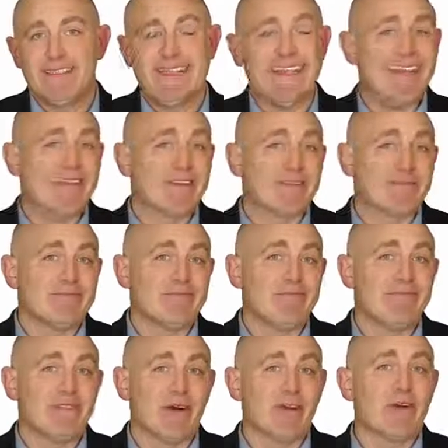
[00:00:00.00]
They either
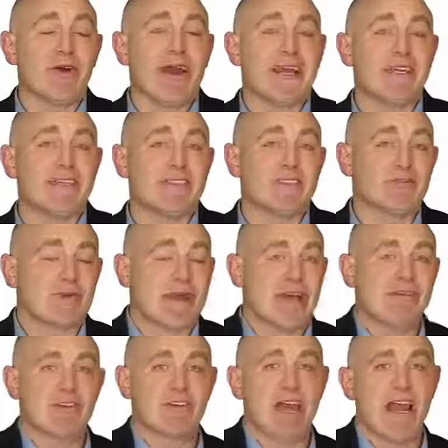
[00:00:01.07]
don't know how to
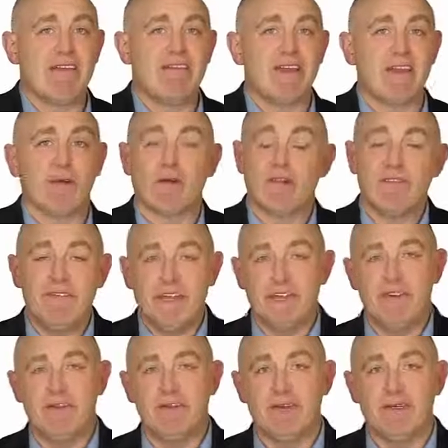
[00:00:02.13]
drive traffic, or if they
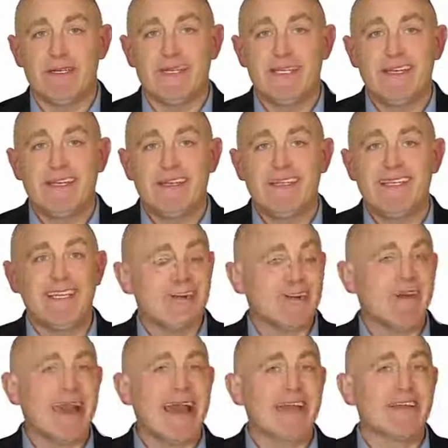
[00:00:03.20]
do, they don't
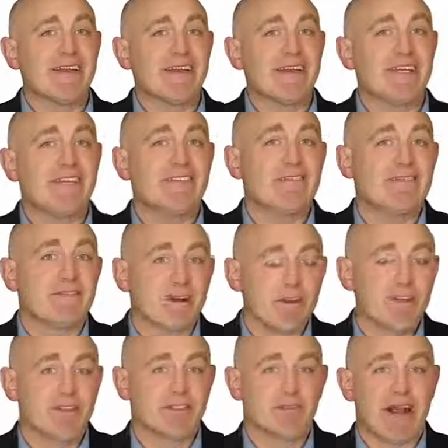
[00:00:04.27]
know how to
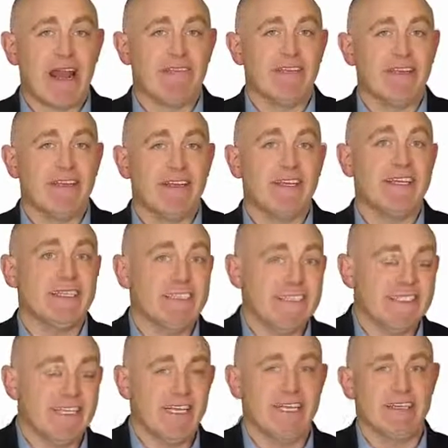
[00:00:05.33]
convert the traffic into
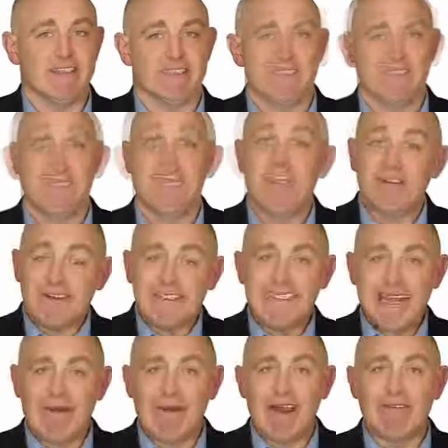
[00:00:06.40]
sales. There is,
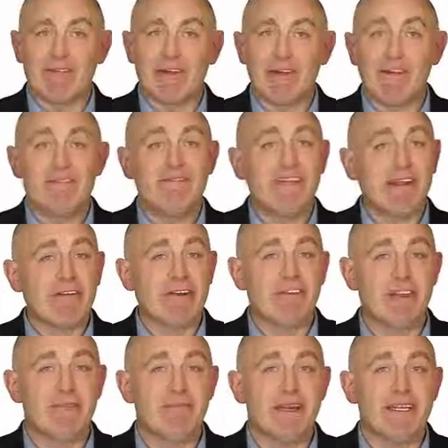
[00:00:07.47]
however, very
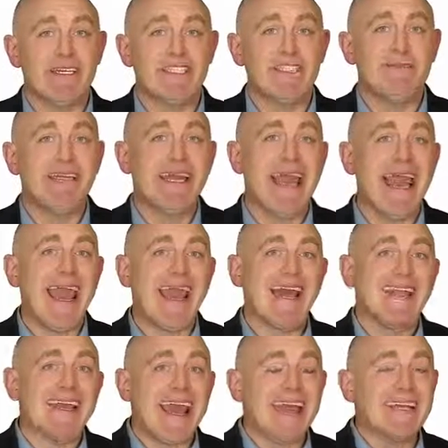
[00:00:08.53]
good money to be
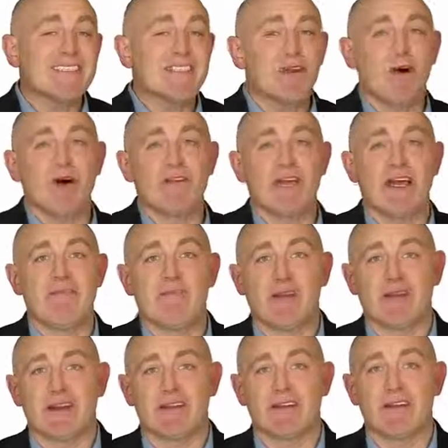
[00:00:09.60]
had as an online
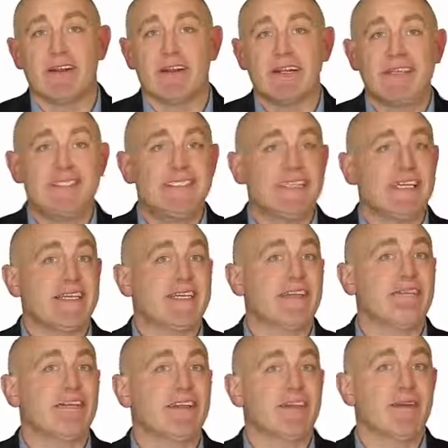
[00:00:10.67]
marketer selling
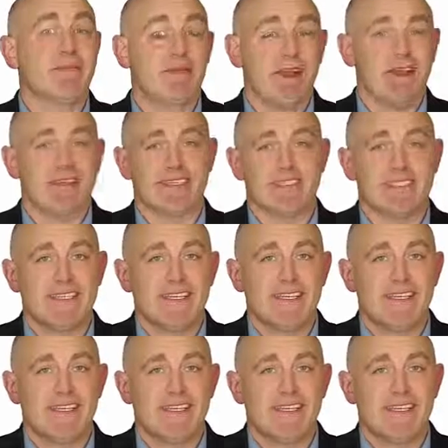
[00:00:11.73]
affiliate products.